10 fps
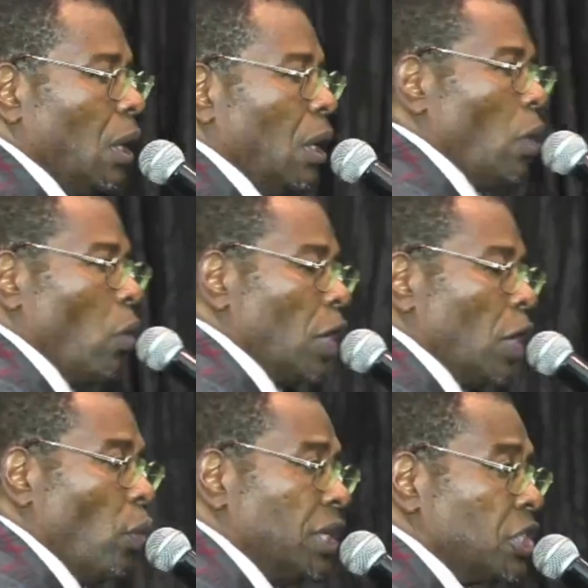What
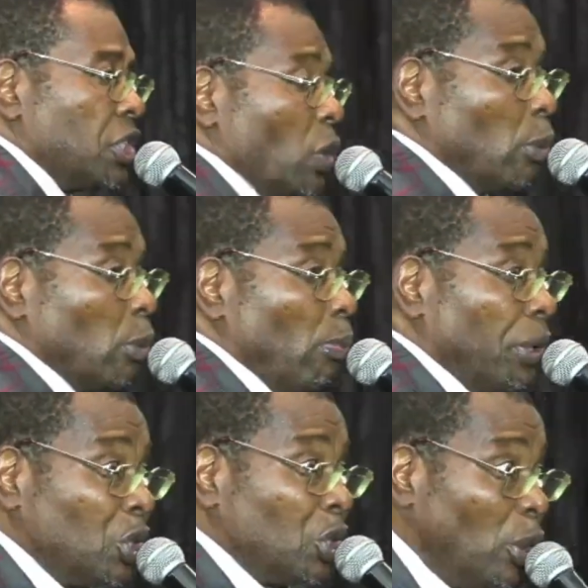word do you want to bring
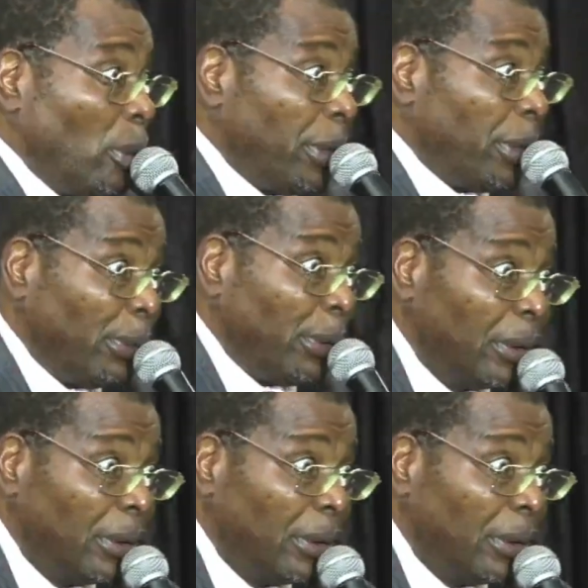to your people?